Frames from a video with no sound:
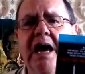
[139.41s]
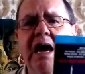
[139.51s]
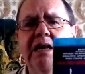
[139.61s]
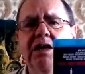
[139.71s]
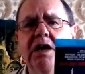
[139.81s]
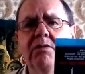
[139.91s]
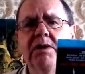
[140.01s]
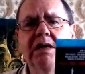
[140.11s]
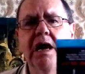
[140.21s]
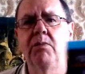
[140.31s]
And you know,
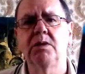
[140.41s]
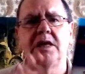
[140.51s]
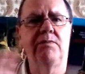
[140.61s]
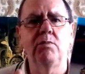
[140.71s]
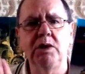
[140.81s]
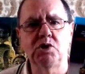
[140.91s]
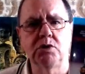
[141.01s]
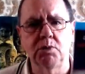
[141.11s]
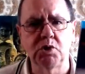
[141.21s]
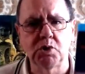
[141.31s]
we I won't give away too
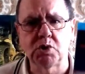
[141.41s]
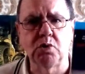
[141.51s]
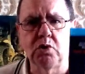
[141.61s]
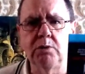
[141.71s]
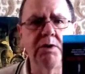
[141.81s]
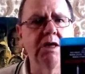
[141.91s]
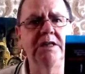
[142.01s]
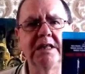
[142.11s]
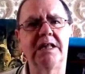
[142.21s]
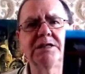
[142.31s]
much of the story, but
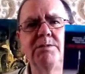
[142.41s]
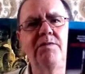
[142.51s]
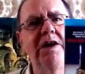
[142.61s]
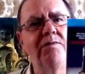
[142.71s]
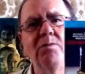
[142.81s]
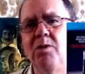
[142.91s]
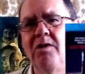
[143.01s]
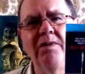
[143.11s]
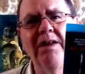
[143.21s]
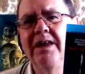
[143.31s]
it's that's my favourite one.